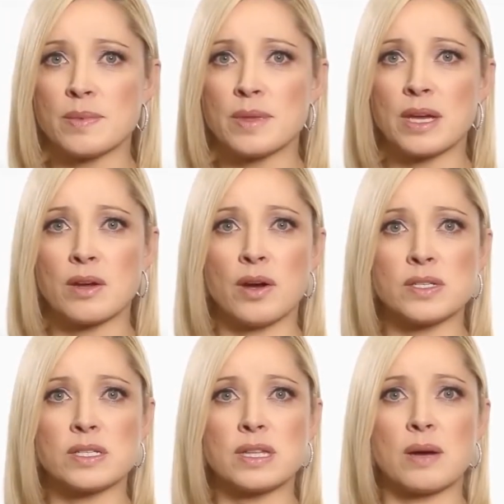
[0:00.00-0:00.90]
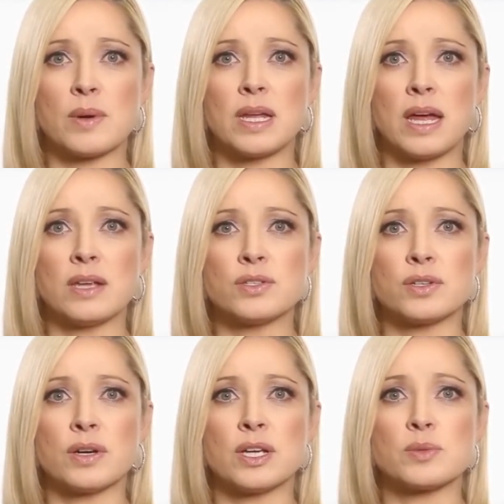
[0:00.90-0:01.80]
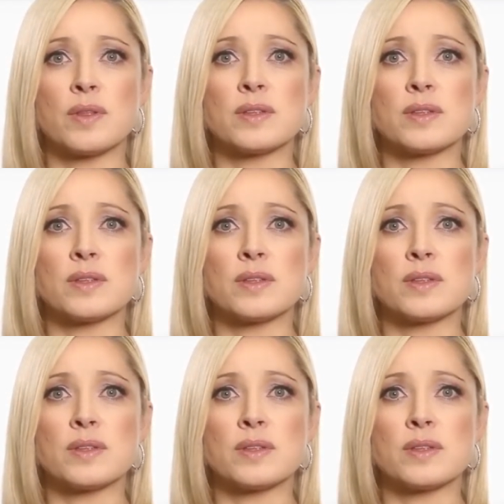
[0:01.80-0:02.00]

that causes thyroid cancer as well as